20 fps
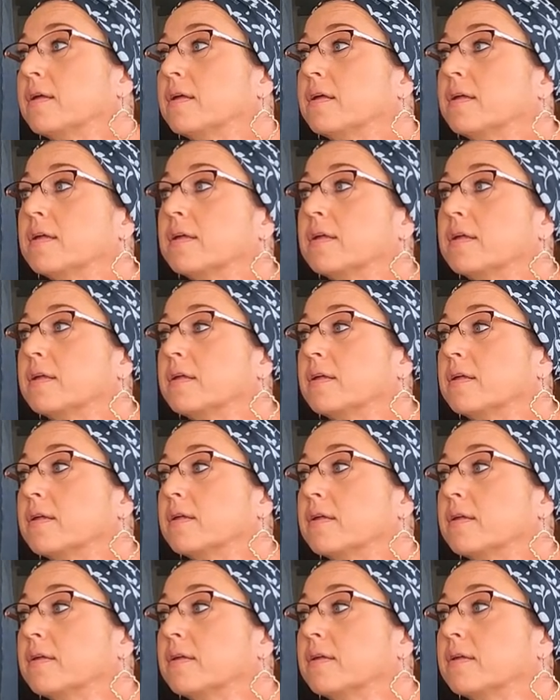
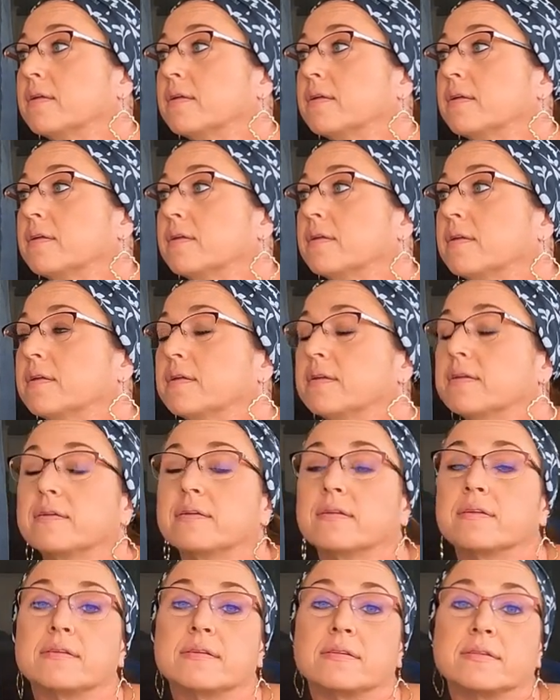
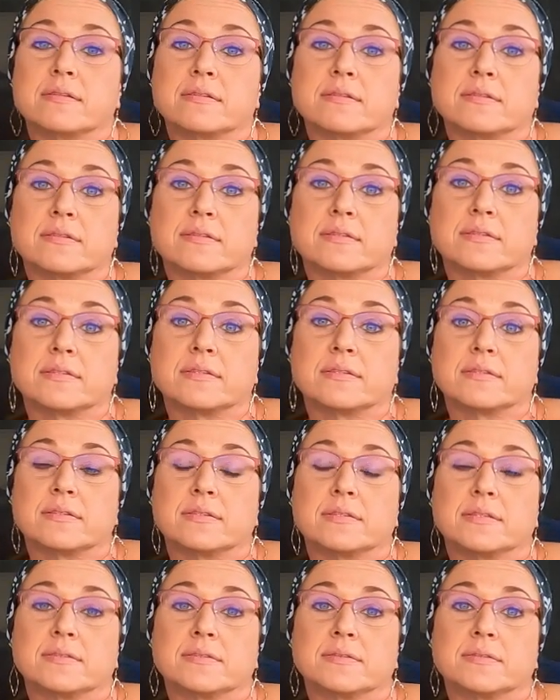
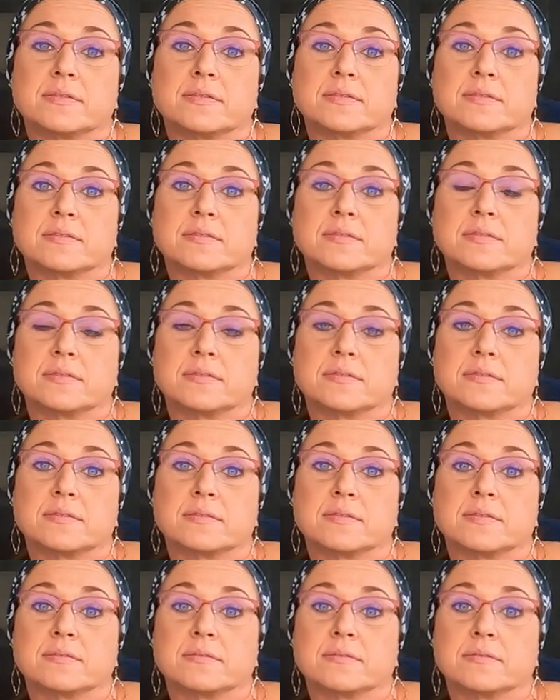
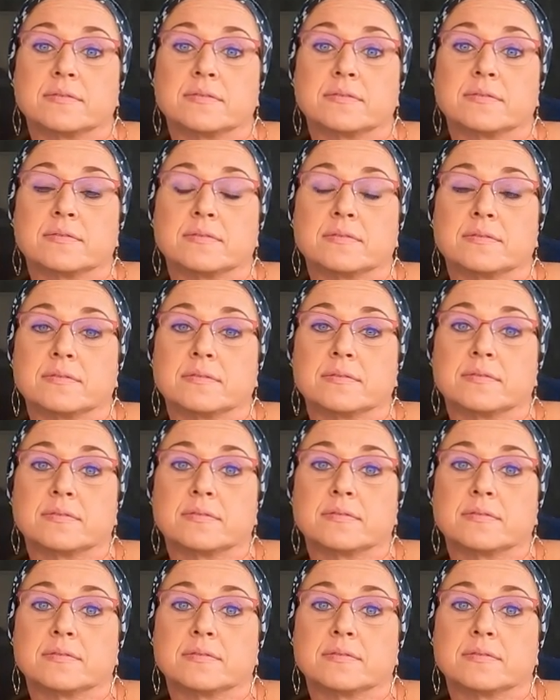(silent)